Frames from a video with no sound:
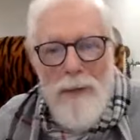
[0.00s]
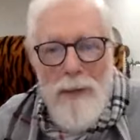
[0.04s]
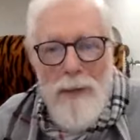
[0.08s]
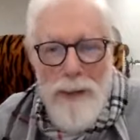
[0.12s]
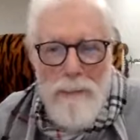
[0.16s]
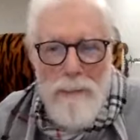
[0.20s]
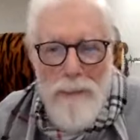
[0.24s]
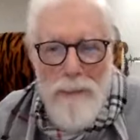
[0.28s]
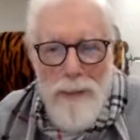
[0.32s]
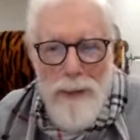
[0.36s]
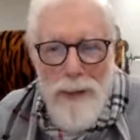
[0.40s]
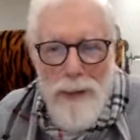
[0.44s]
I
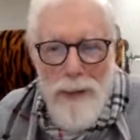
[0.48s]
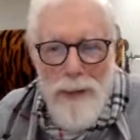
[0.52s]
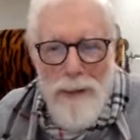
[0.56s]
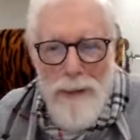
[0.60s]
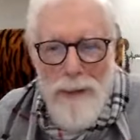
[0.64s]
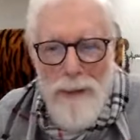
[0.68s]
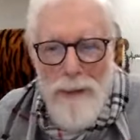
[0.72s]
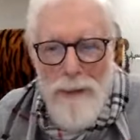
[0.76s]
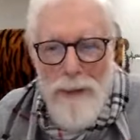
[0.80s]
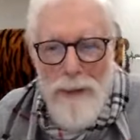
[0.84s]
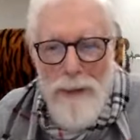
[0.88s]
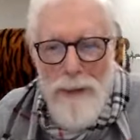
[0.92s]
belong
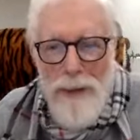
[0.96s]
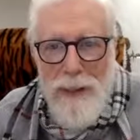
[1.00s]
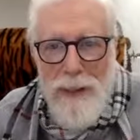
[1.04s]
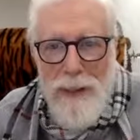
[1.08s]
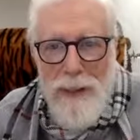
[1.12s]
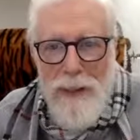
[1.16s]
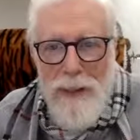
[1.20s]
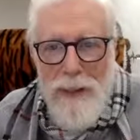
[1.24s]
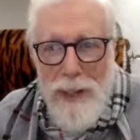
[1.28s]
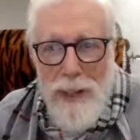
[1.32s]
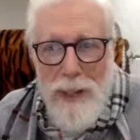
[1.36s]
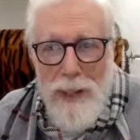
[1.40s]
to
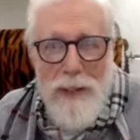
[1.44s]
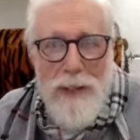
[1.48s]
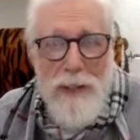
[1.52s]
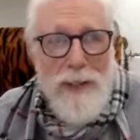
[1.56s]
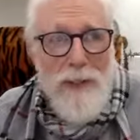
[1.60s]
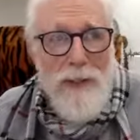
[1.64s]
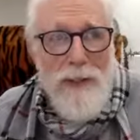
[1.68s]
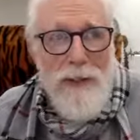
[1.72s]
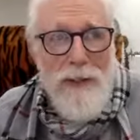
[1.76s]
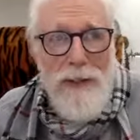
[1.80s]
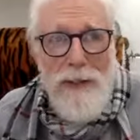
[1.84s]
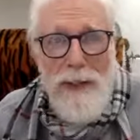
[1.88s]

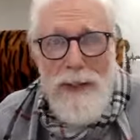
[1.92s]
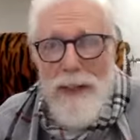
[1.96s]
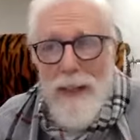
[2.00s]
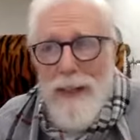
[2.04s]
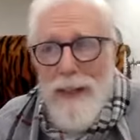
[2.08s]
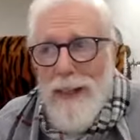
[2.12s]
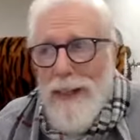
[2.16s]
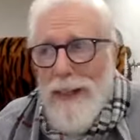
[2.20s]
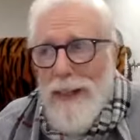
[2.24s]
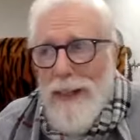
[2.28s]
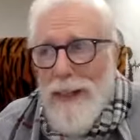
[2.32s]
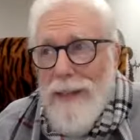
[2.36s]
organizations
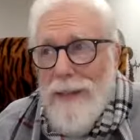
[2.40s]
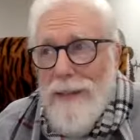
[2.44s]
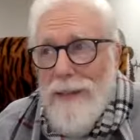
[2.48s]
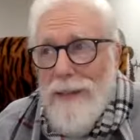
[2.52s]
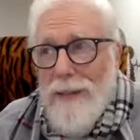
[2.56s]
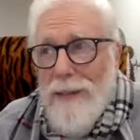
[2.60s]
and